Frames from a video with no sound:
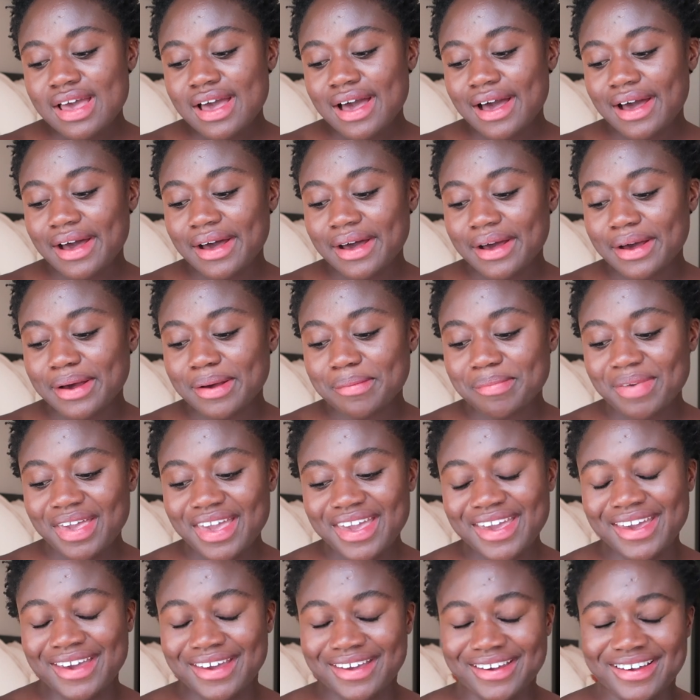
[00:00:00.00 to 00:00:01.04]

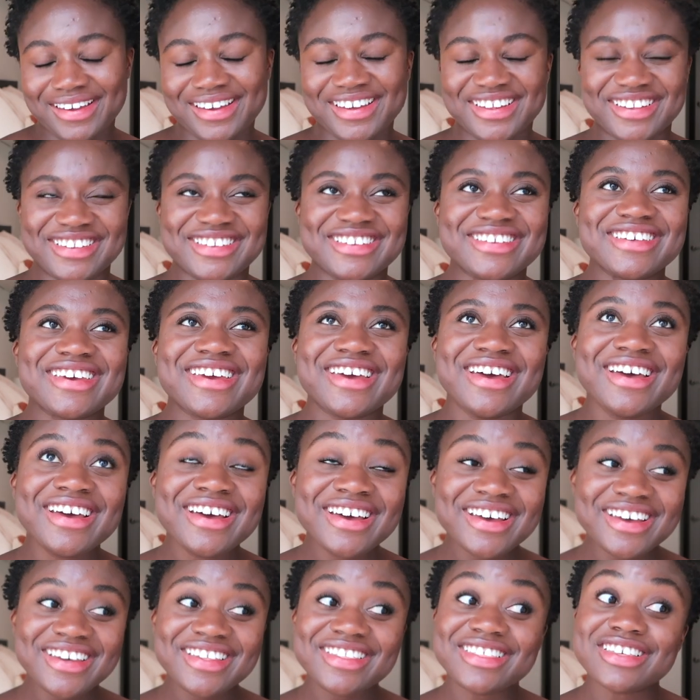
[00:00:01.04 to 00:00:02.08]
and
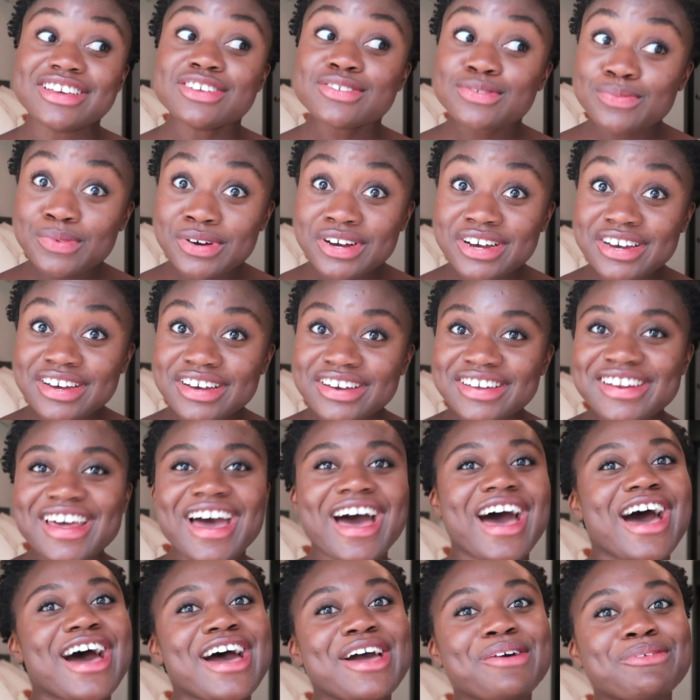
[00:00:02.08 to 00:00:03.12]
this one,
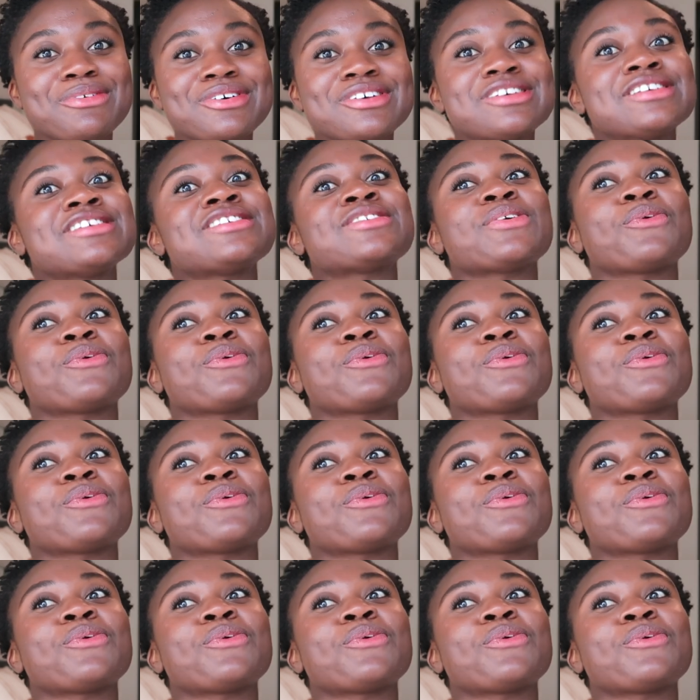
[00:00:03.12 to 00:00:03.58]
I was